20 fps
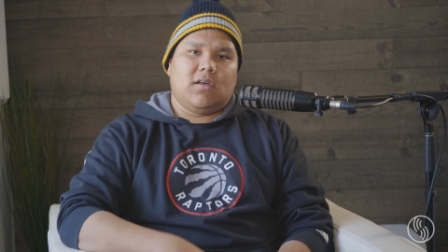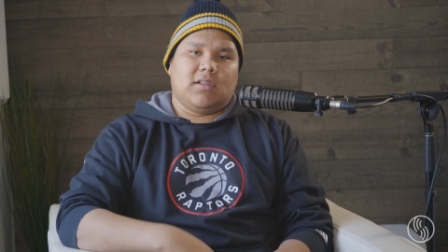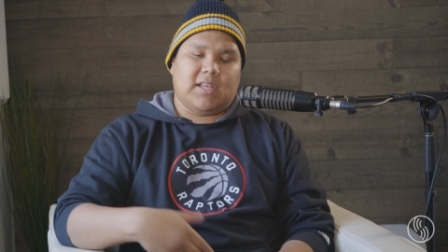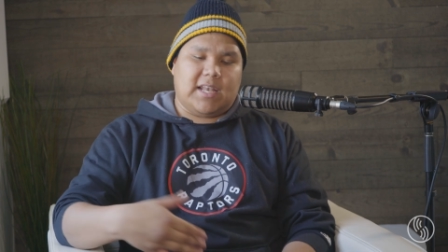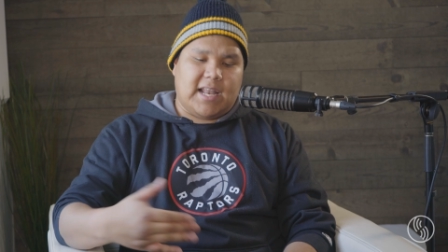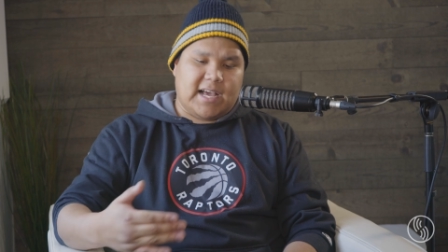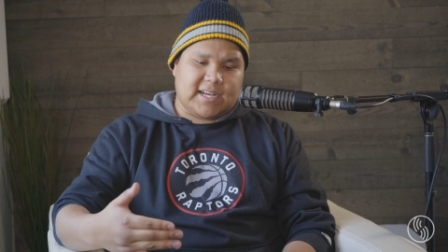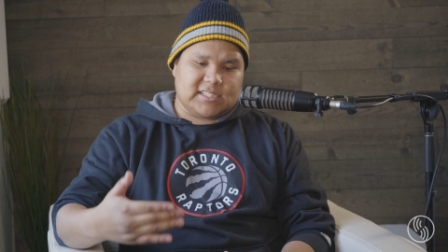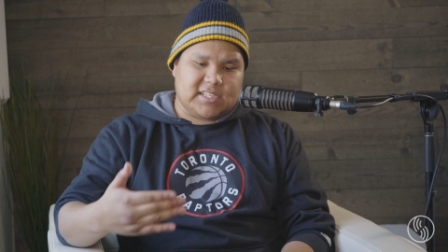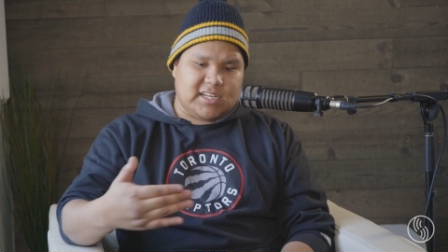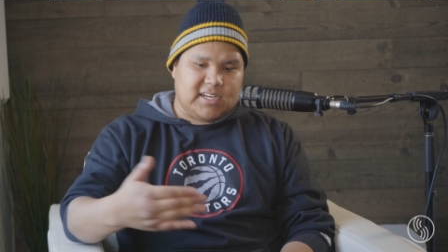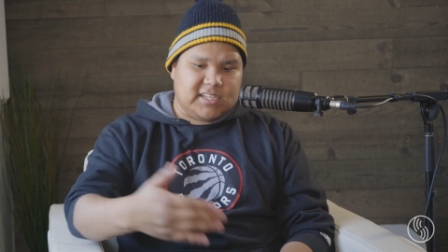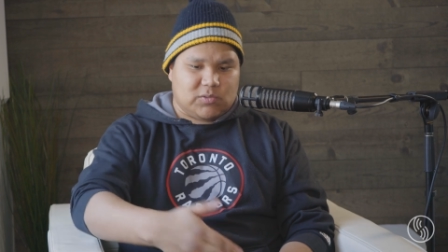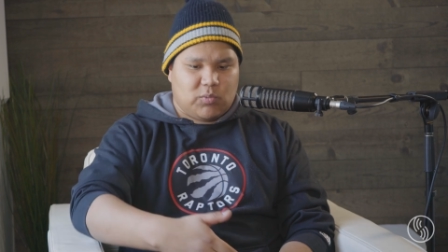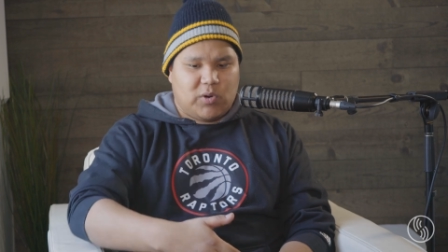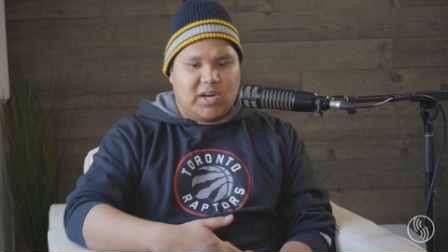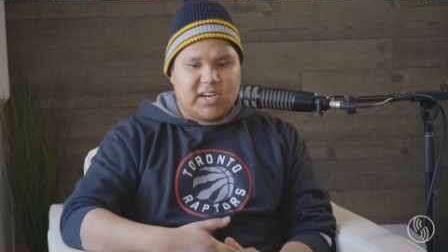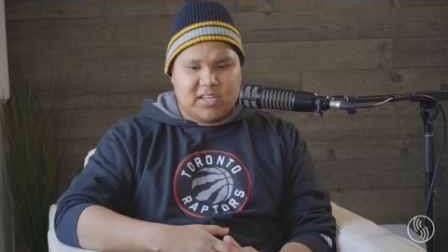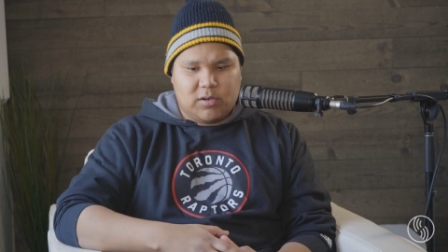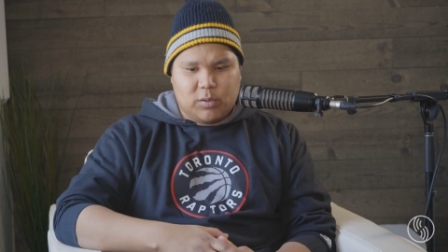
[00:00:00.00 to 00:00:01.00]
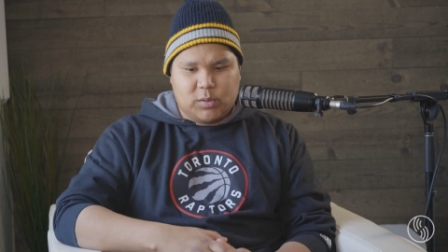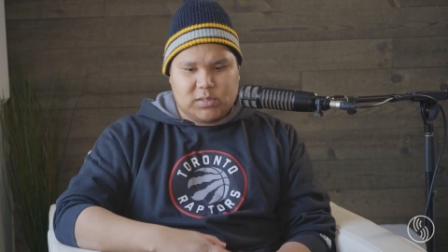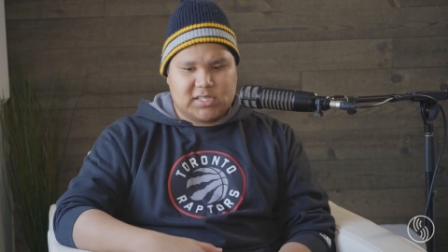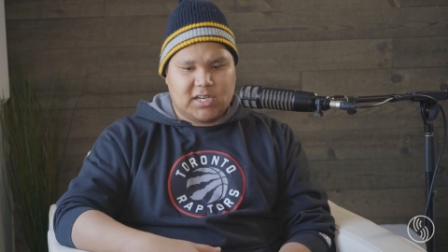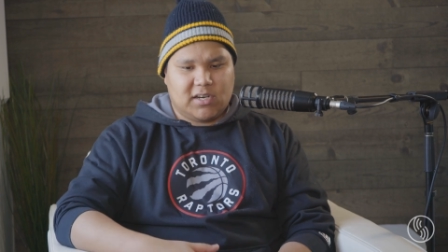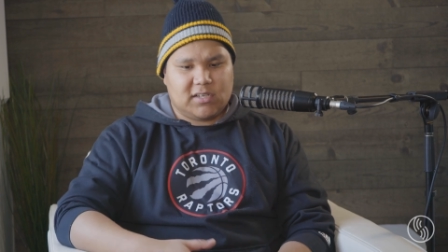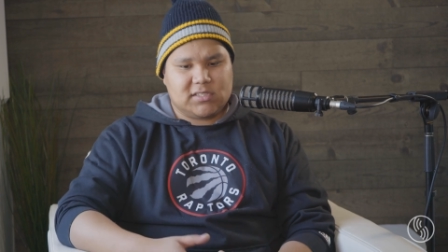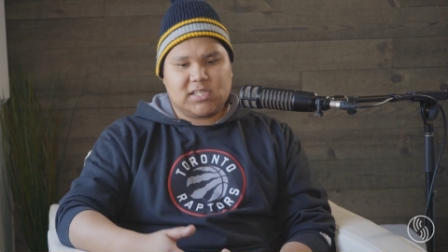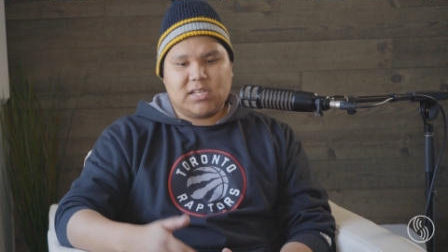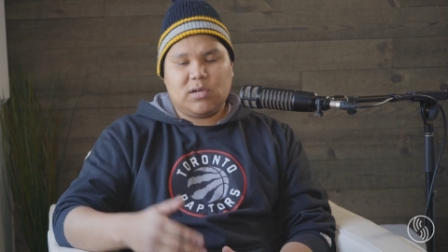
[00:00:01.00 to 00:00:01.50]
The next day I was walking to his
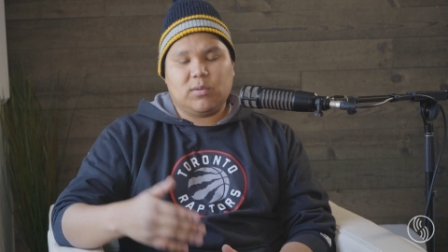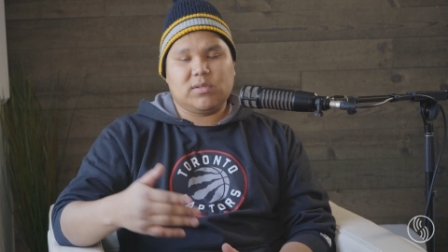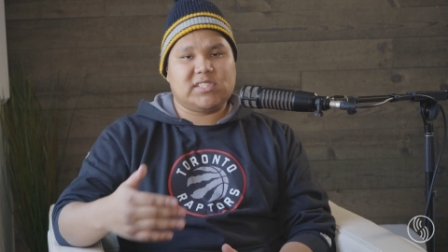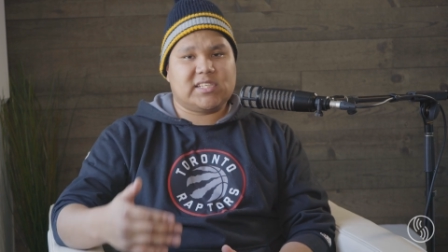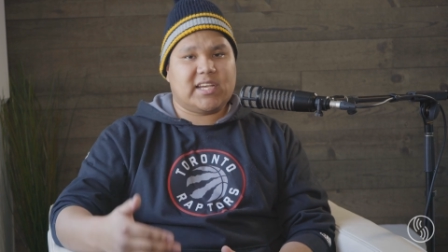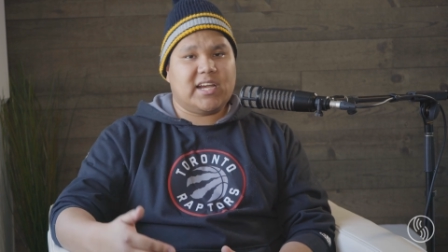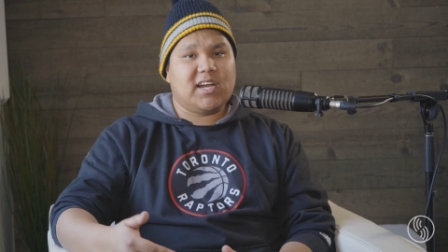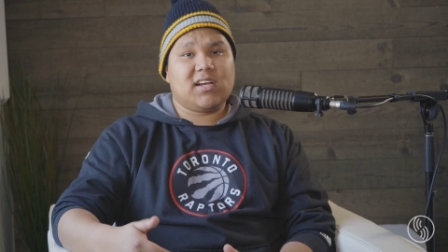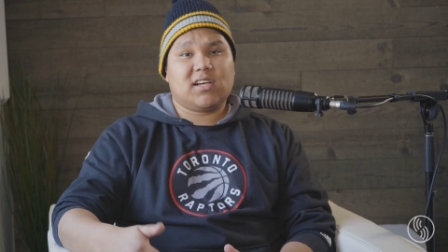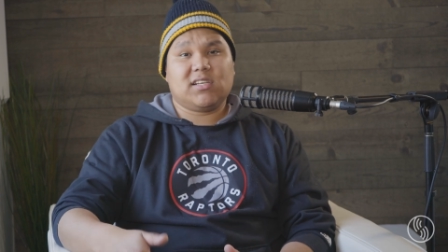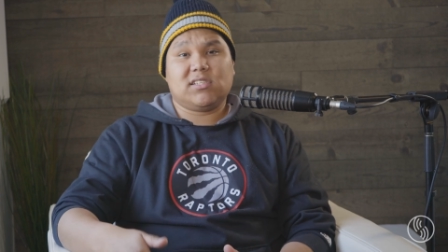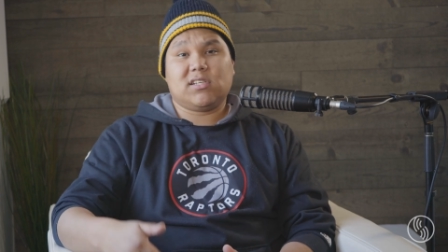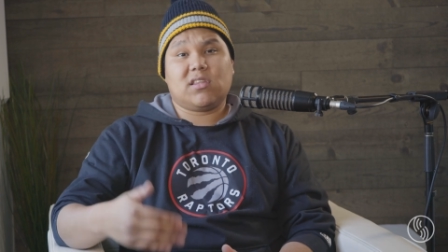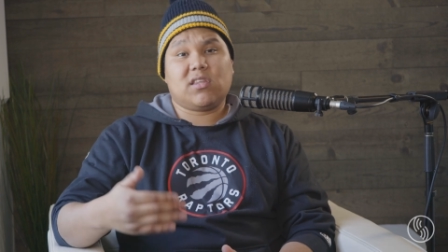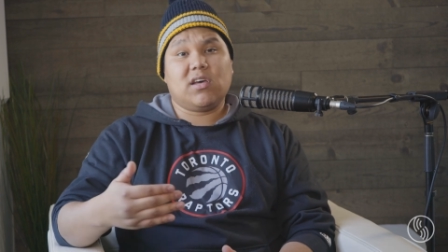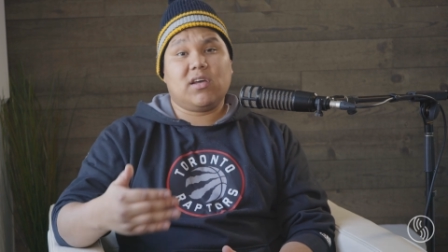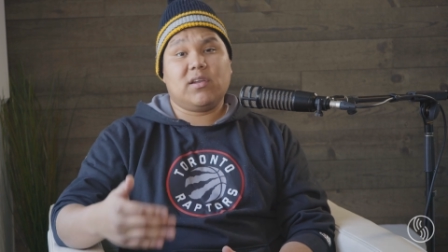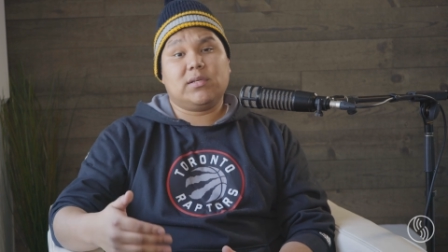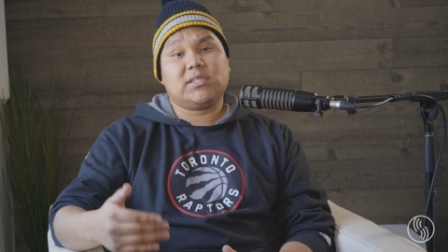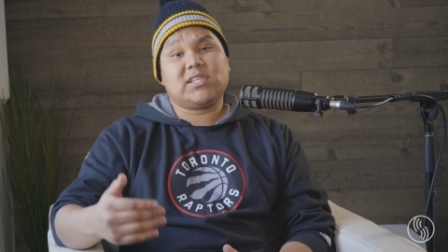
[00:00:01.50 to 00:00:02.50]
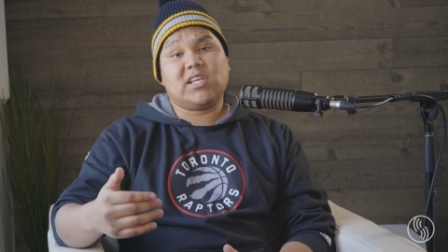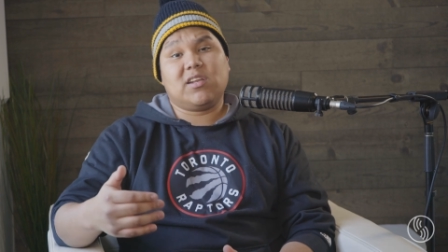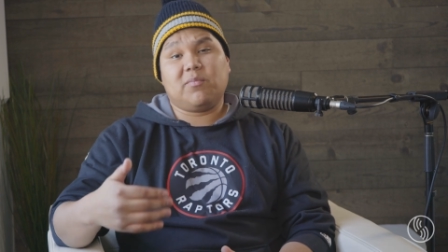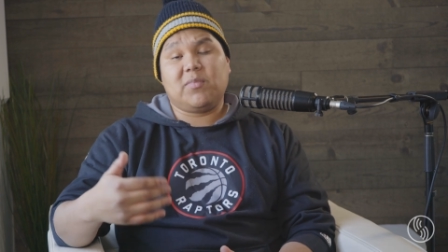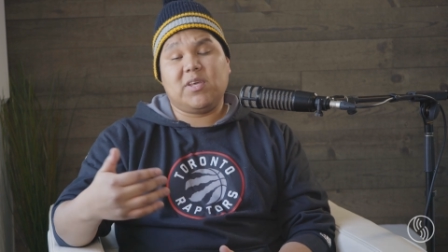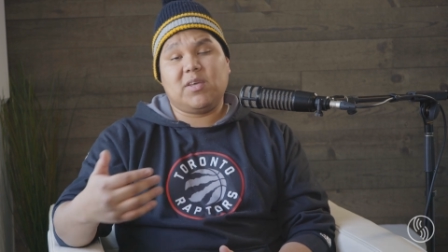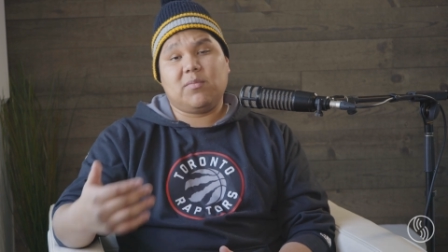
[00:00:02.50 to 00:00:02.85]
house, and I was scared because I thought he was going to